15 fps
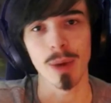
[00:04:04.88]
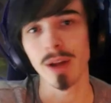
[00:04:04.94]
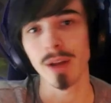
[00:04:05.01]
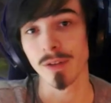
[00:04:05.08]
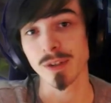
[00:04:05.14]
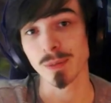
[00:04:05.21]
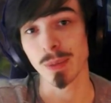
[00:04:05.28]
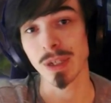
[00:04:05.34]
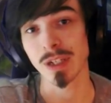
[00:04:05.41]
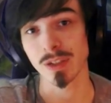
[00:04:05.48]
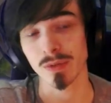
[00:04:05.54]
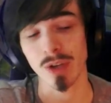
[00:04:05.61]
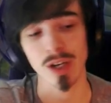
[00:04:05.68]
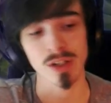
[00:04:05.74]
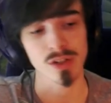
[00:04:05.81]
those
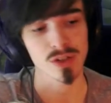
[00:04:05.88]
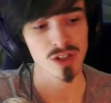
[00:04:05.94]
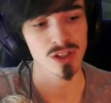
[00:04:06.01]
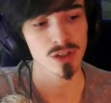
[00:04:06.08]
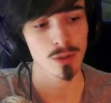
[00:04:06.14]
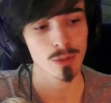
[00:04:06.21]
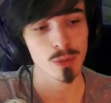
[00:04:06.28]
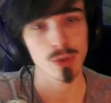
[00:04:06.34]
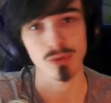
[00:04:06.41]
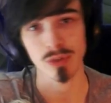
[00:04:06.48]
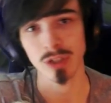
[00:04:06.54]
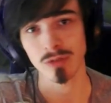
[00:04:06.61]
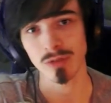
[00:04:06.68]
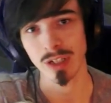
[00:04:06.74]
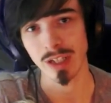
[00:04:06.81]
pinks, right? So she snowballs
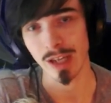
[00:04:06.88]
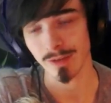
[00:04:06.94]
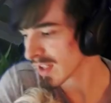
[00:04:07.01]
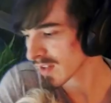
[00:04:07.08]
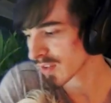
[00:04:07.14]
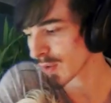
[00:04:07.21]
really heavily.